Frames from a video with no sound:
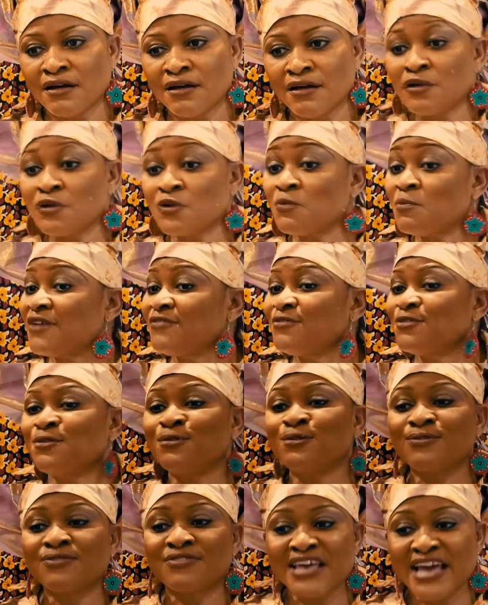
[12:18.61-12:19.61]
So
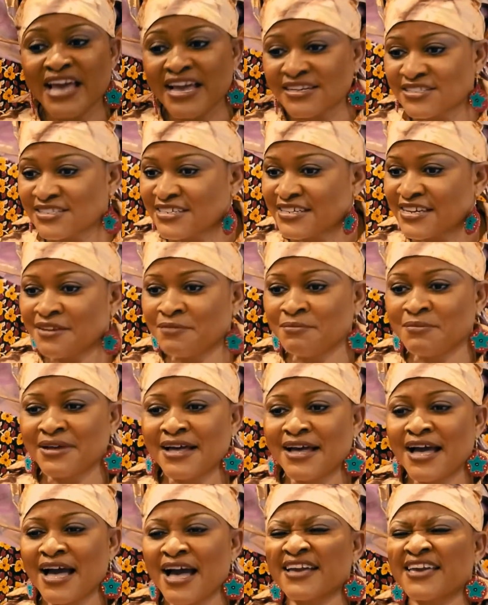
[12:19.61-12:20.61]
Mavungu thanked him
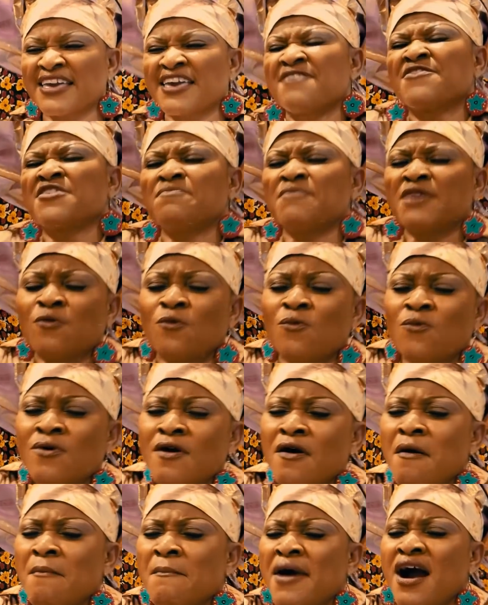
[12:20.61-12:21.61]
and gave him a
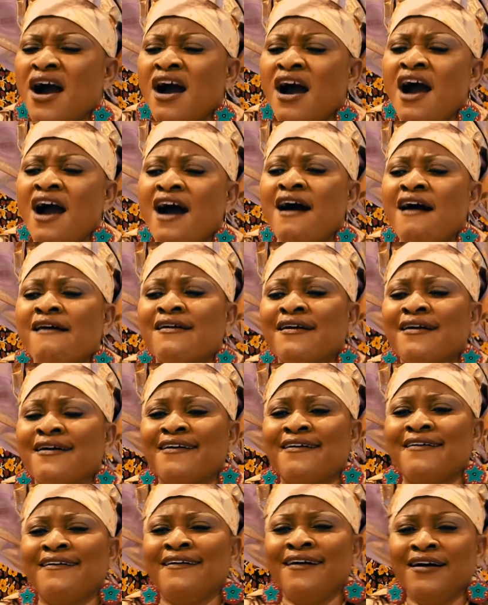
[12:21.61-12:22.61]
warm hug.
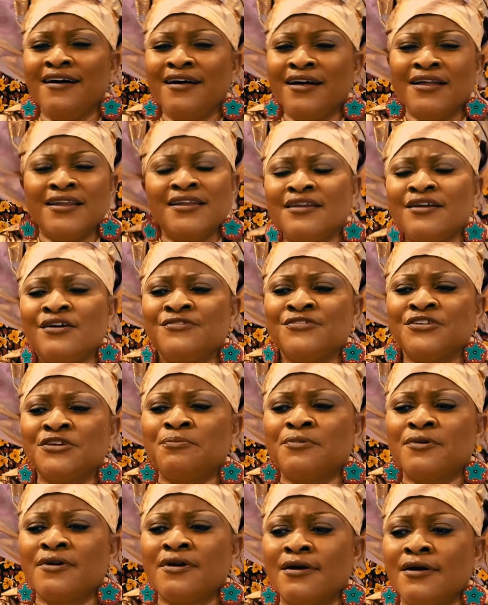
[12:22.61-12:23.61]
Love you,
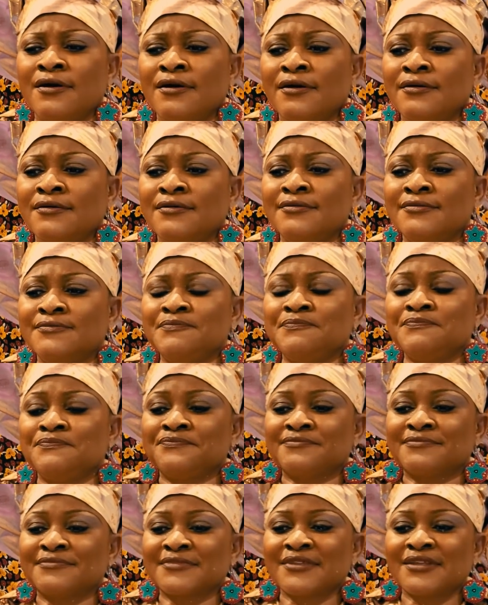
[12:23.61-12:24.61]
bro.
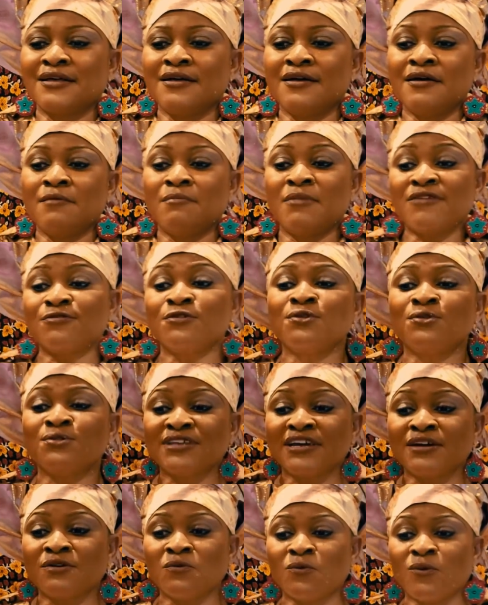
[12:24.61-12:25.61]
Mavungu
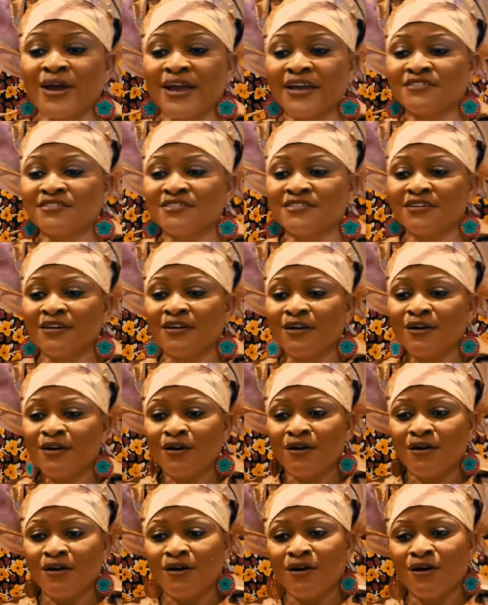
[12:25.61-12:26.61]
then went
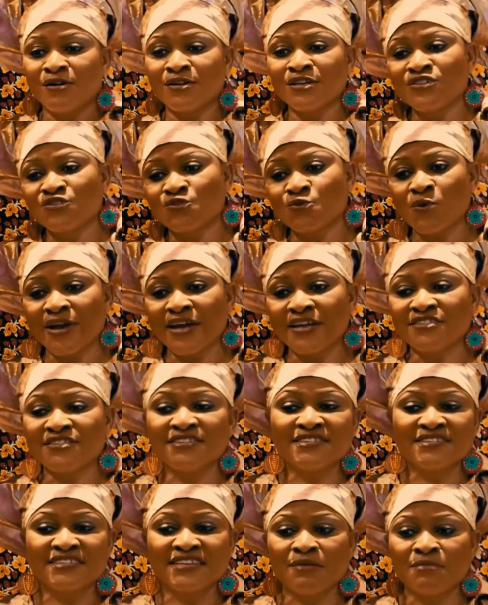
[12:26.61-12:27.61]
on his way to
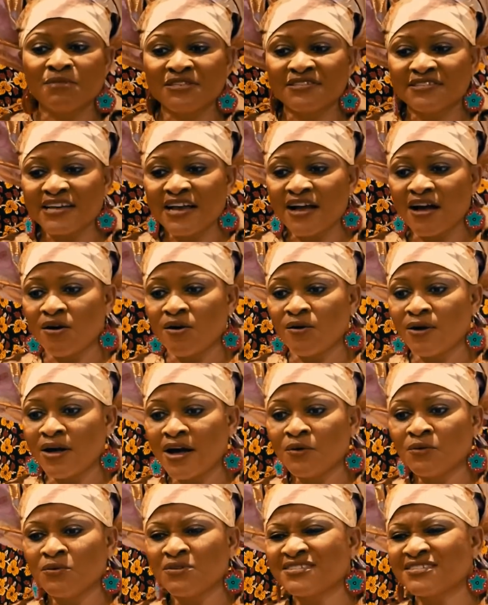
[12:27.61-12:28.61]
Nzambi's town
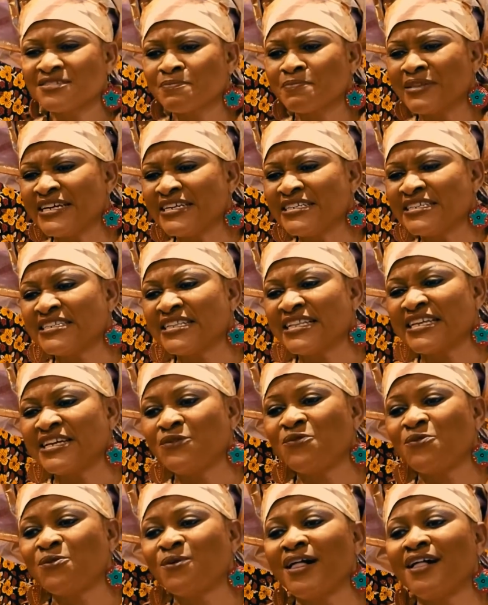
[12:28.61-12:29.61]
and was splendidly
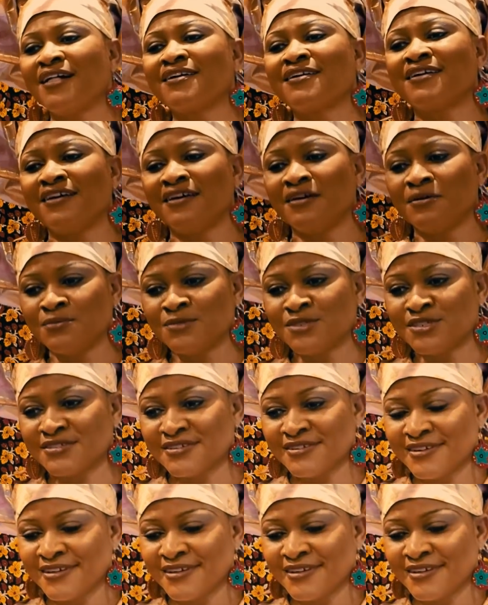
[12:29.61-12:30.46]
welcomed.